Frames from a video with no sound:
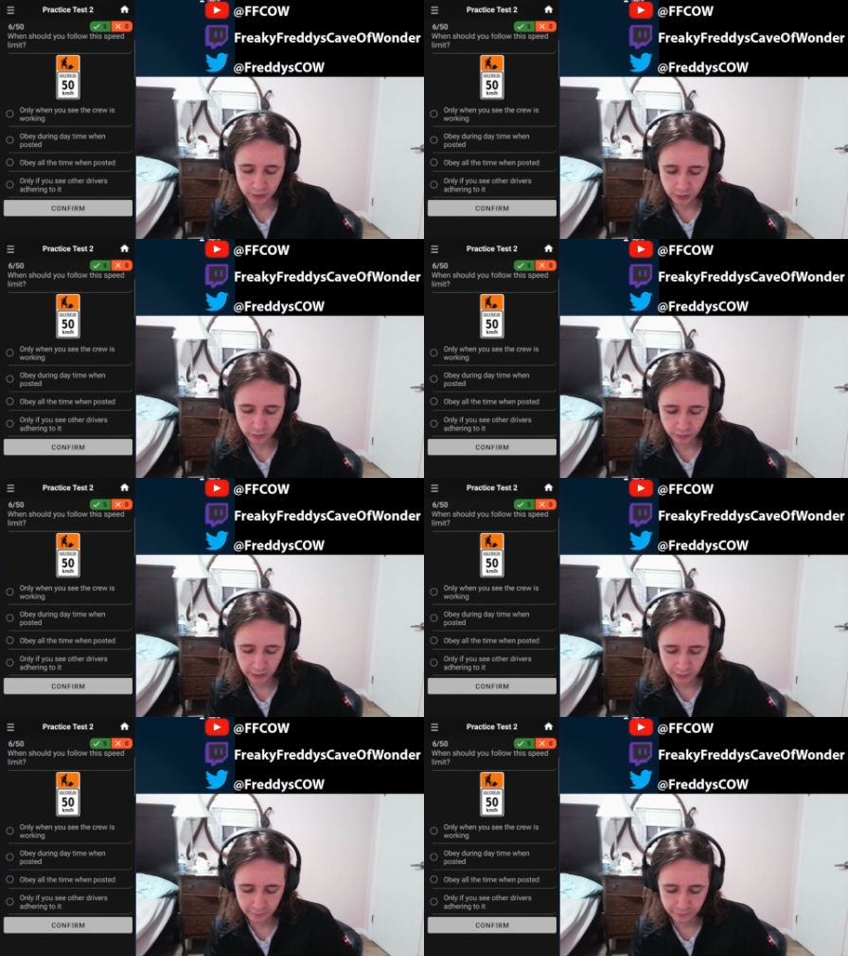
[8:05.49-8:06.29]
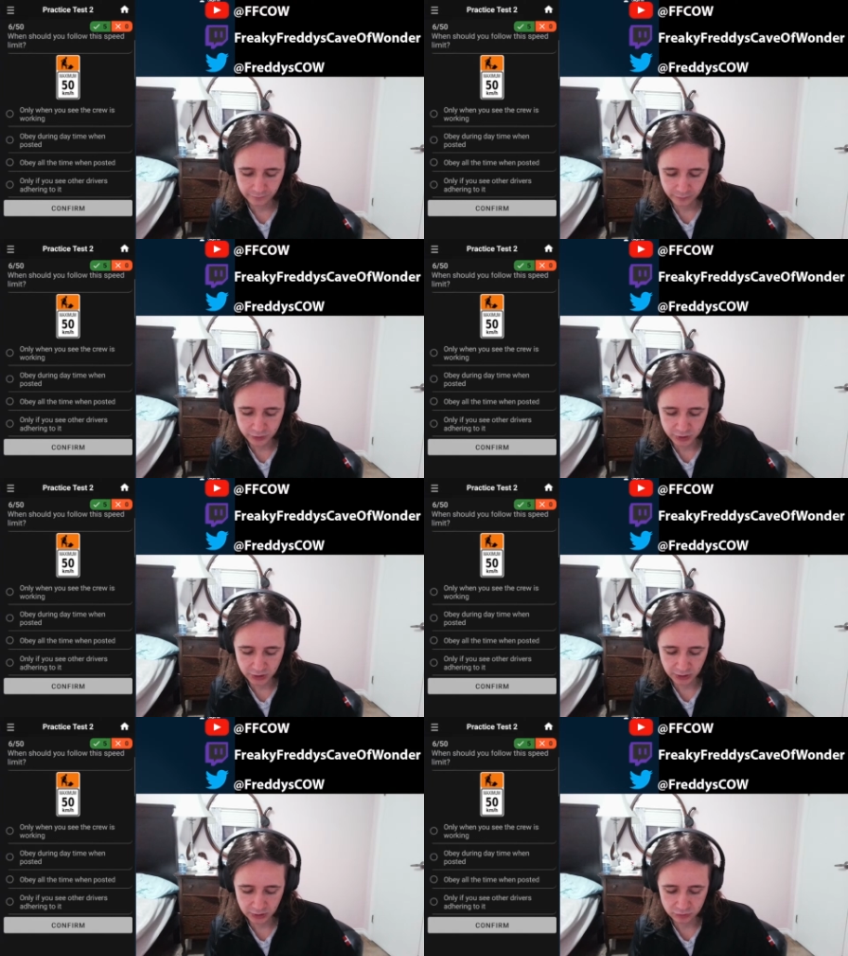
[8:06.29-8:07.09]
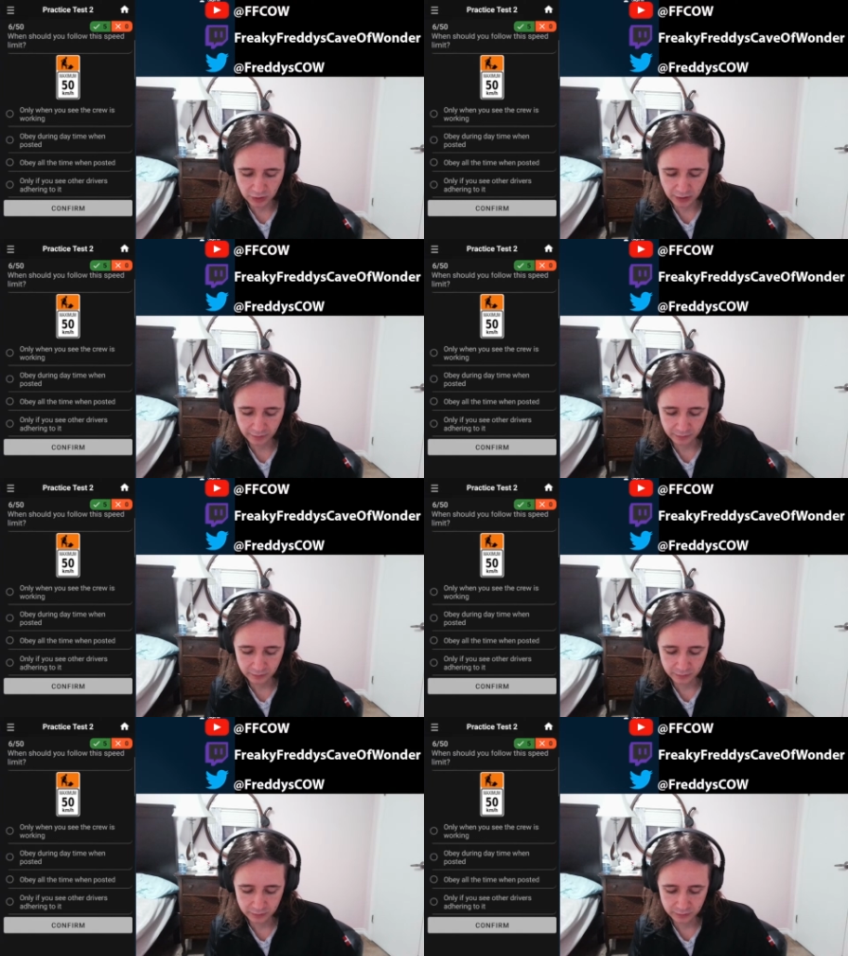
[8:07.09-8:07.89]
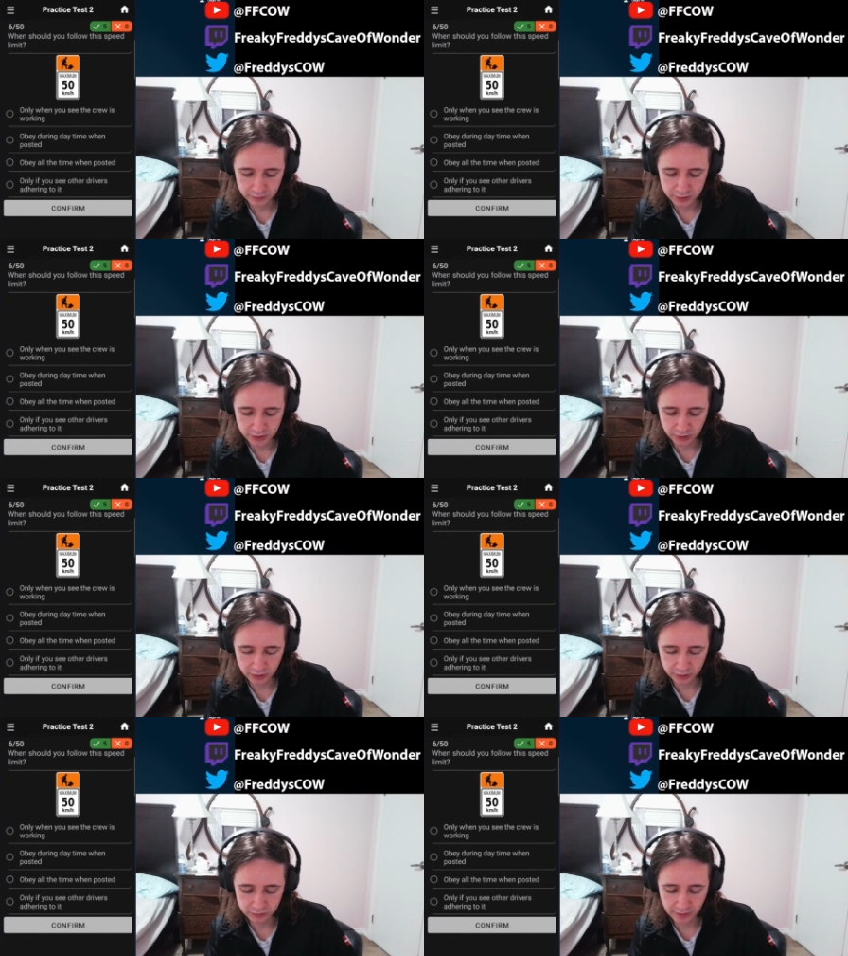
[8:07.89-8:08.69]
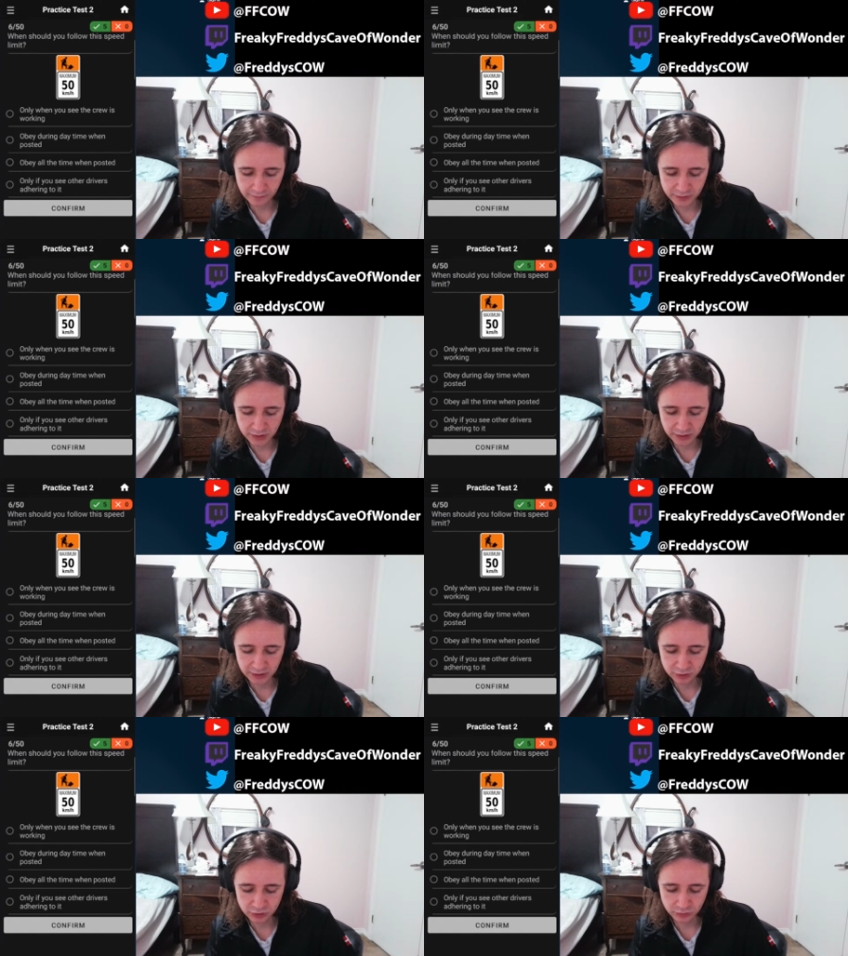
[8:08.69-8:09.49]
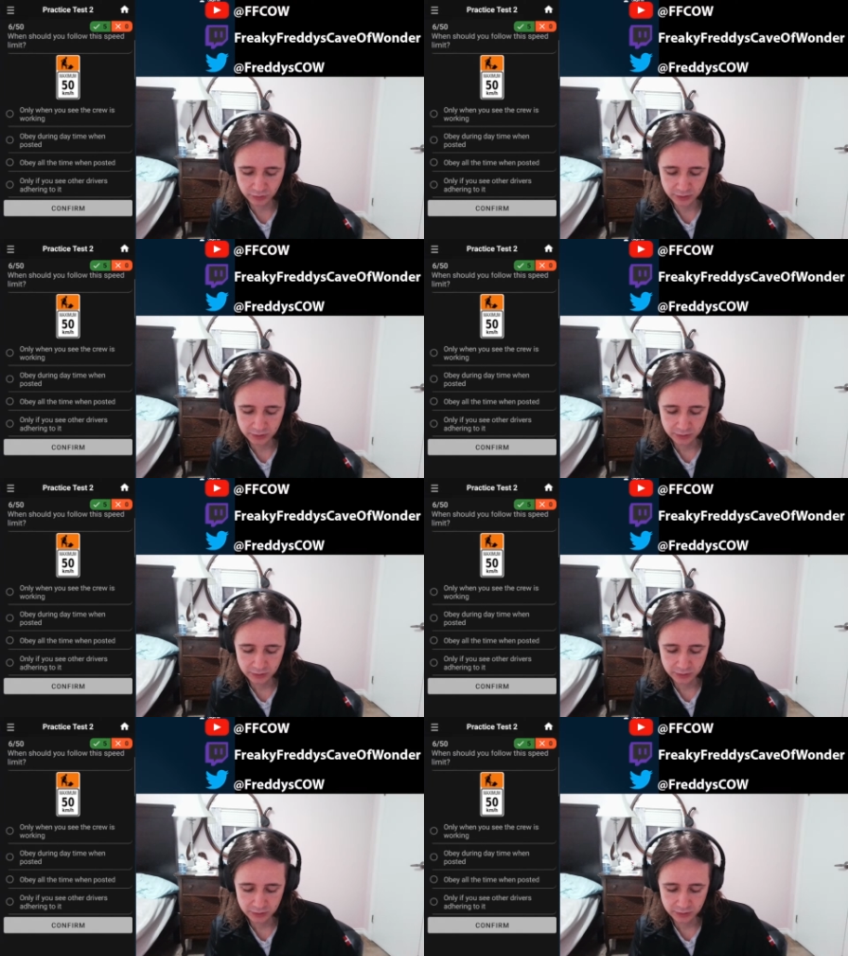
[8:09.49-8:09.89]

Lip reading: Only if you see the other drivers ahead to it.